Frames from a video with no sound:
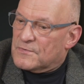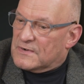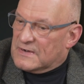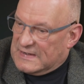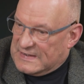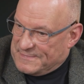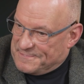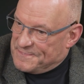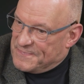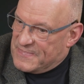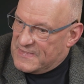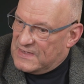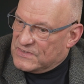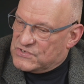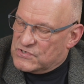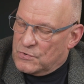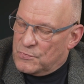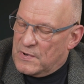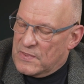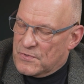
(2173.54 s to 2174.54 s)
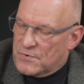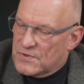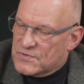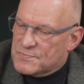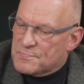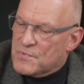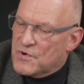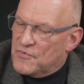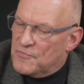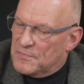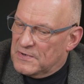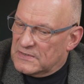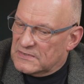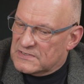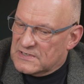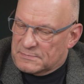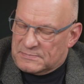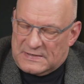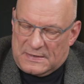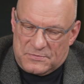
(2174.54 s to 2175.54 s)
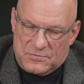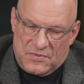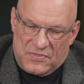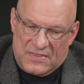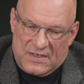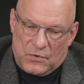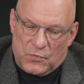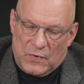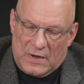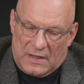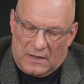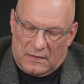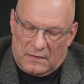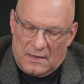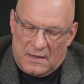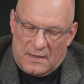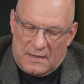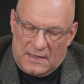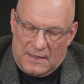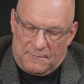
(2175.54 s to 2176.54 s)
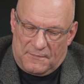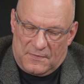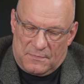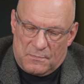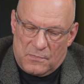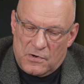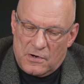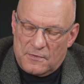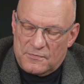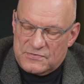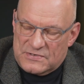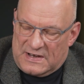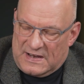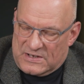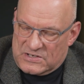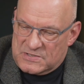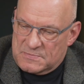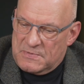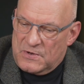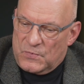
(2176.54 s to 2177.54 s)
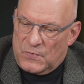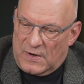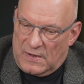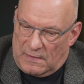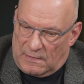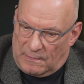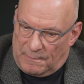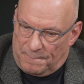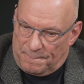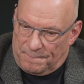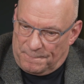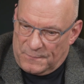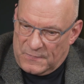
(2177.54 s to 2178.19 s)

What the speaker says: Right. And so whether it's movement, sometimes we think, well, if it moves, it has to be real.